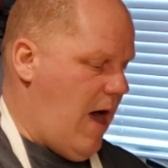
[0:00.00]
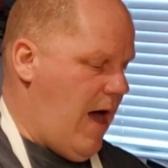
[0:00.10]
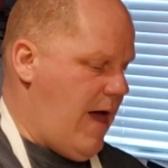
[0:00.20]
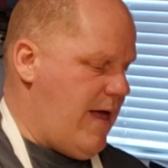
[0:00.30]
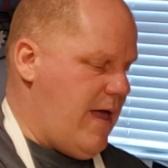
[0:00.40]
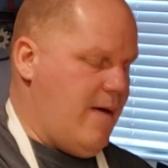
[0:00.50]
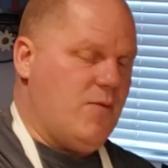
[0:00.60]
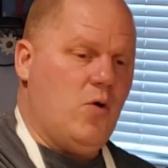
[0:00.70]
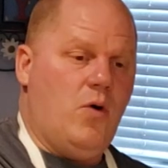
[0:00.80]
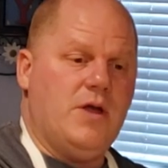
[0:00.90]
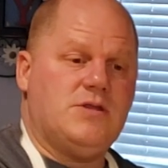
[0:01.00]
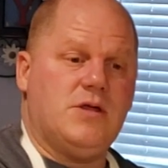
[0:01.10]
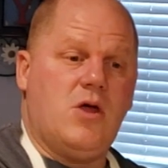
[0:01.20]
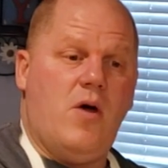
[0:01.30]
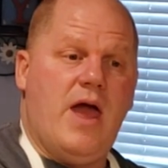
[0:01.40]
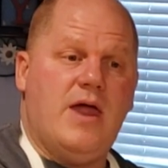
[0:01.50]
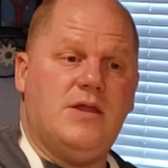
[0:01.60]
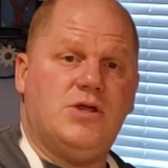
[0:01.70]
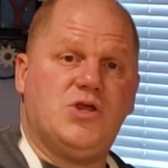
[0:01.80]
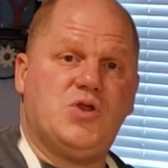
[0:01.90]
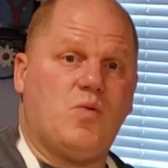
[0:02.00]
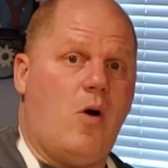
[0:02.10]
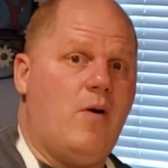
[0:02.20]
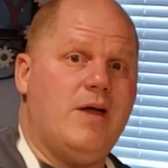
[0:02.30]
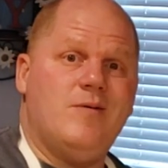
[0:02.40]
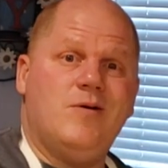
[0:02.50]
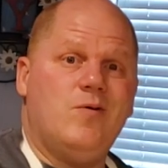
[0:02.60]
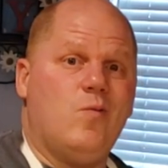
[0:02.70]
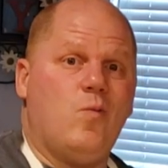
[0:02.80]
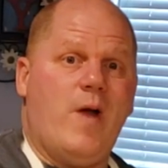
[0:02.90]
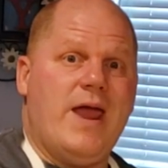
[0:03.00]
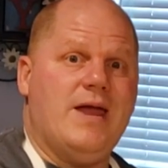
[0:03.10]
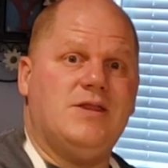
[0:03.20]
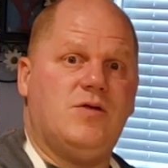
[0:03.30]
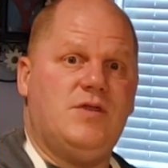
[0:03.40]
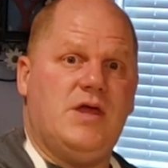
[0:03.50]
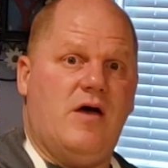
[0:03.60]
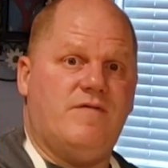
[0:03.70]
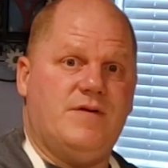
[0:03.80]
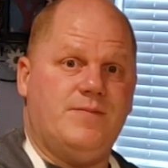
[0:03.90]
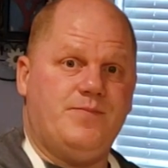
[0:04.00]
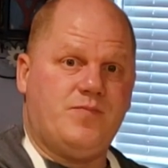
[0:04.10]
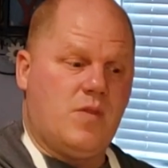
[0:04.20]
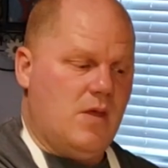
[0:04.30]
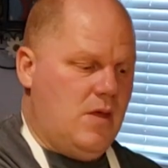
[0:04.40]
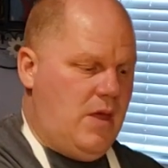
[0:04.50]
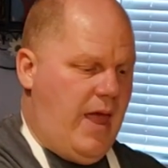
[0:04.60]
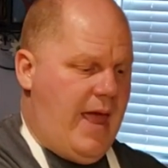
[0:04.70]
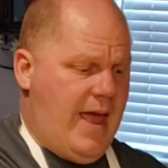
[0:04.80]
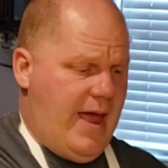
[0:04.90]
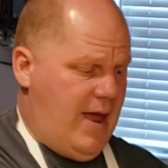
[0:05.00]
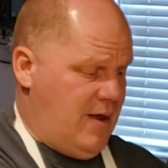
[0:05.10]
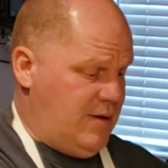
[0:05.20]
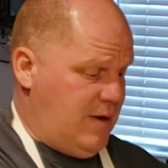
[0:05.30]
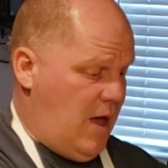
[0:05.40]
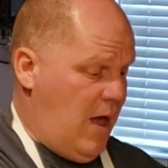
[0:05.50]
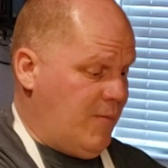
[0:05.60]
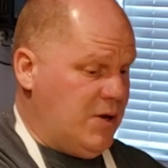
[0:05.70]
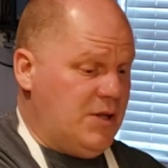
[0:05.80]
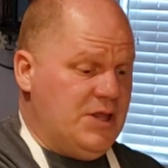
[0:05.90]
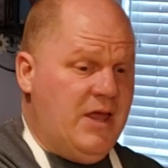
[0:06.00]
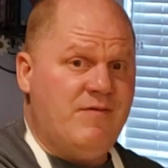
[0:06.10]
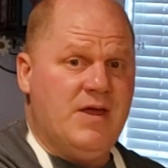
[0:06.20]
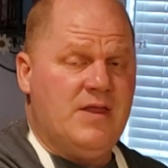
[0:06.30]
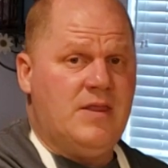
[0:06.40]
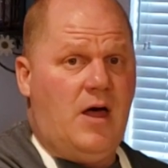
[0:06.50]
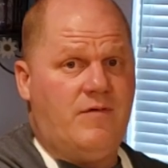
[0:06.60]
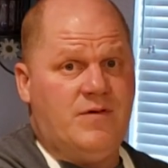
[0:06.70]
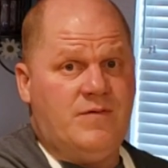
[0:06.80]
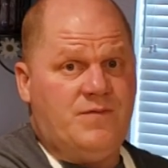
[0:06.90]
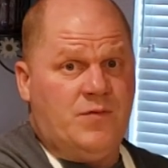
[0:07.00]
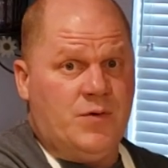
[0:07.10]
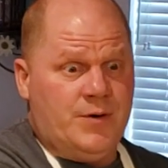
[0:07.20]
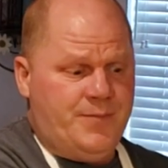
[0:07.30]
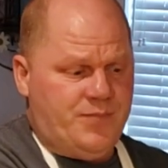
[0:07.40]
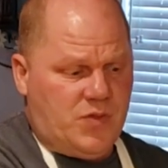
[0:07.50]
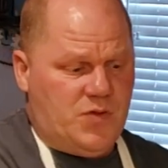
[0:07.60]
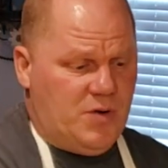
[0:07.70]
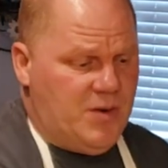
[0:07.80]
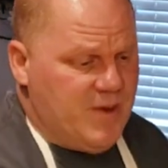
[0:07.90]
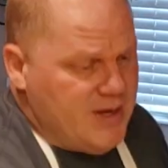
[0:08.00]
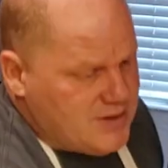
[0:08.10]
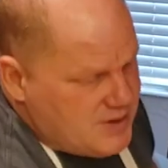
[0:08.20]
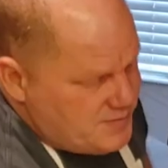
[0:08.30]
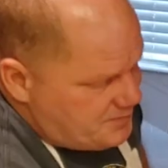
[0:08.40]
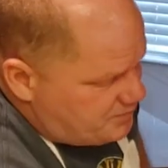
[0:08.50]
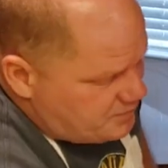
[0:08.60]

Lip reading: I am going to go ahead and just throw it right into the oven. And I'm going to leave it in the oven for 30 minutes.